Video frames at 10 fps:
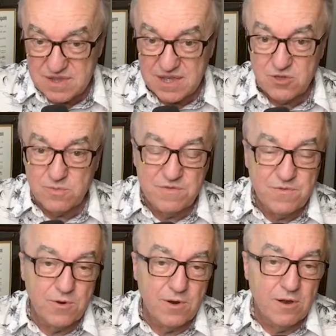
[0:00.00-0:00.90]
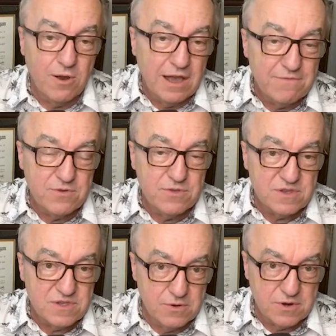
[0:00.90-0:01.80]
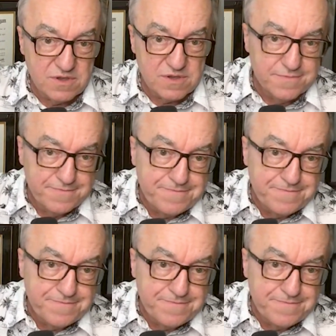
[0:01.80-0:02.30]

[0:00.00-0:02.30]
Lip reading: either before or after this notice.